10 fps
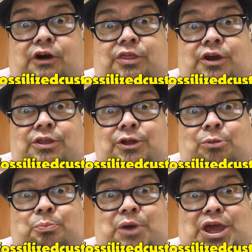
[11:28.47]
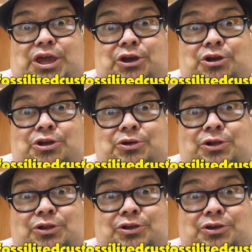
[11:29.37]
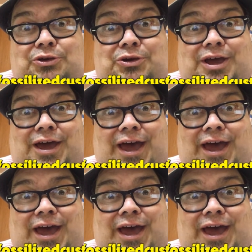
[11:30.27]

on there that'll bake your noodle, dude.